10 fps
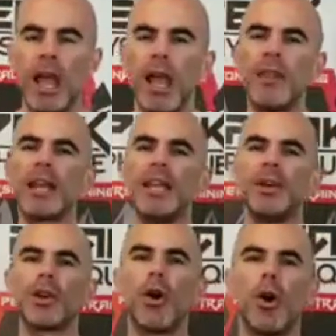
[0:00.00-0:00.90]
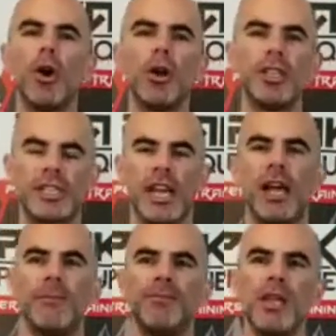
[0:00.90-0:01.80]
And I hear all the
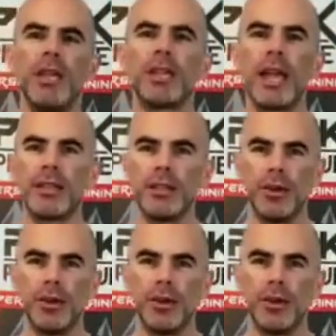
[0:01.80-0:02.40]
time that,